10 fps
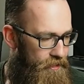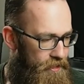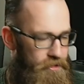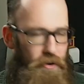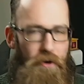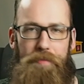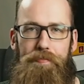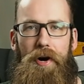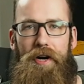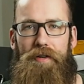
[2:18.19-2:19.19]
distorted
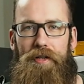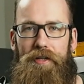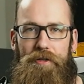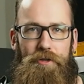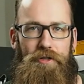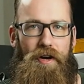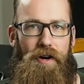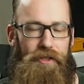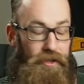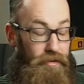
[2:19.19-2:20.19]
part of all those
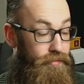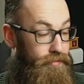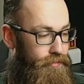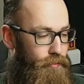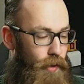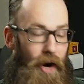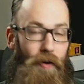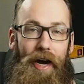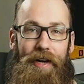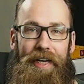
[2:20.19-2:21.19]
songs.
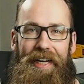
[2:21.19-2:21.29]
Wow.